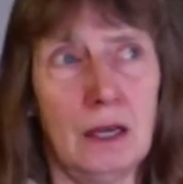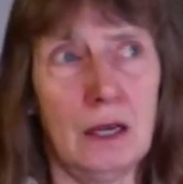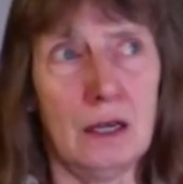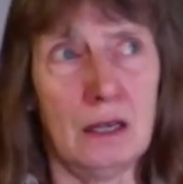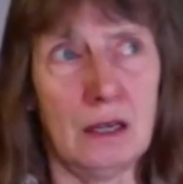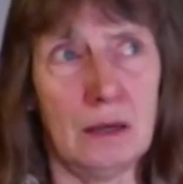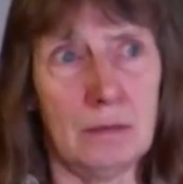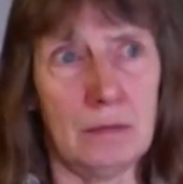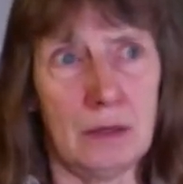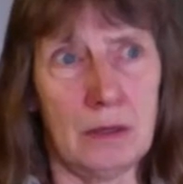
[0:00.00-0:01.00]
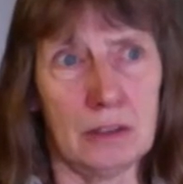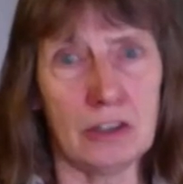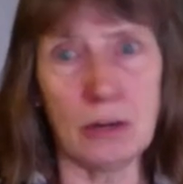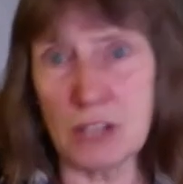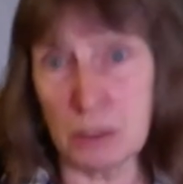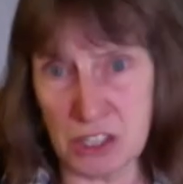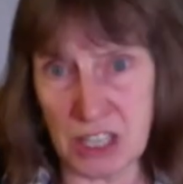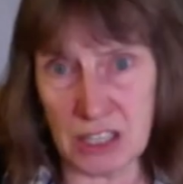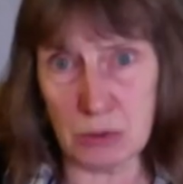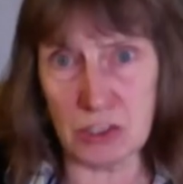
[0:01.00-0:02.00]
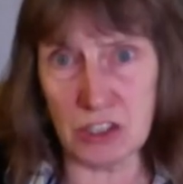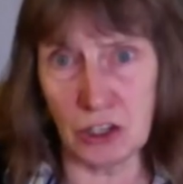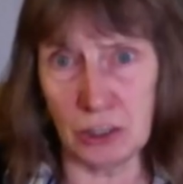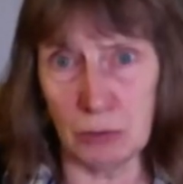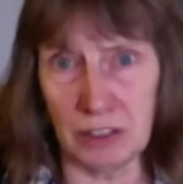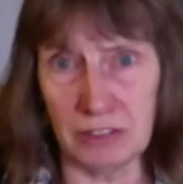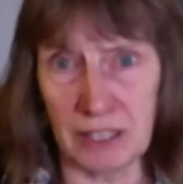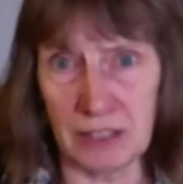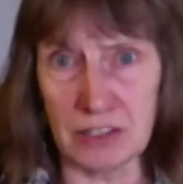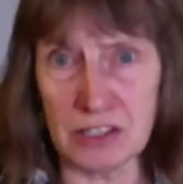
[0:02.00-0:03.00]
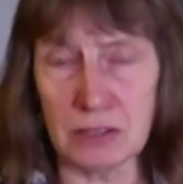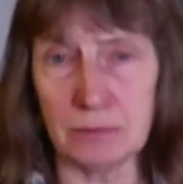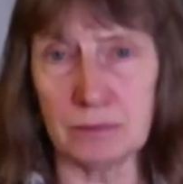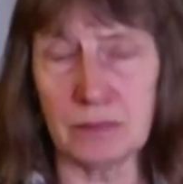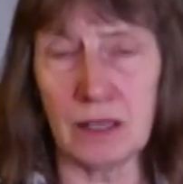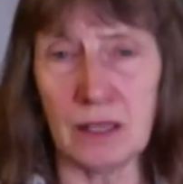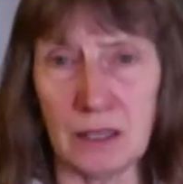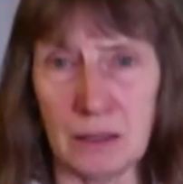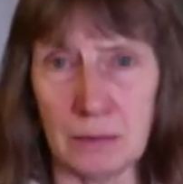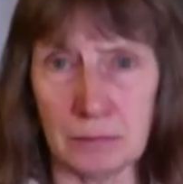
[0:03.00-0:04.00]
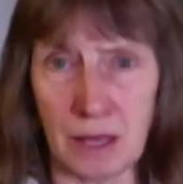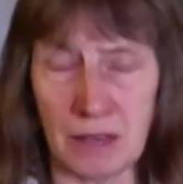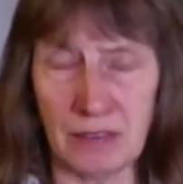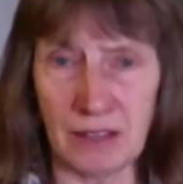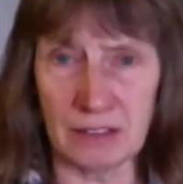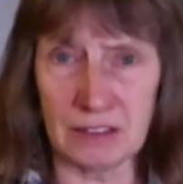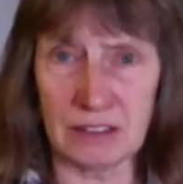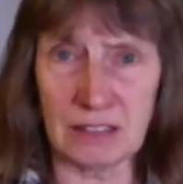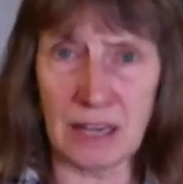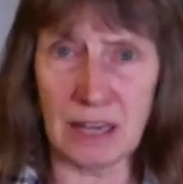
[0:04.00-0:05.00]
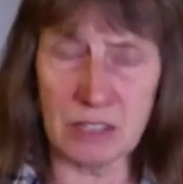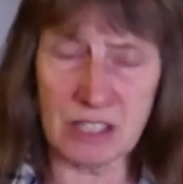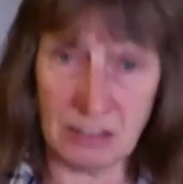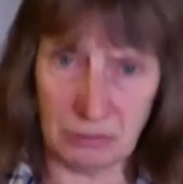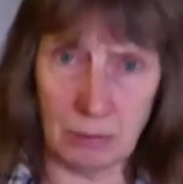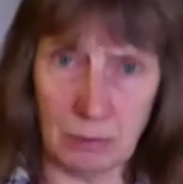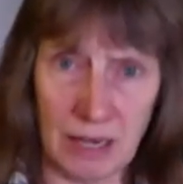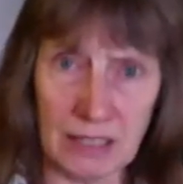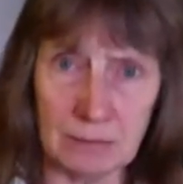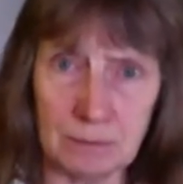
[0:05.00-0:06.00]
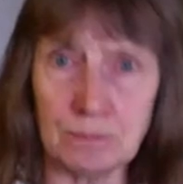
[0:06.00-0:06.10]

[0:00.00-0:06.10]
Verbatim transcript: Um, chromosome six was an early one of ours, um, and that came with Stephan Beck,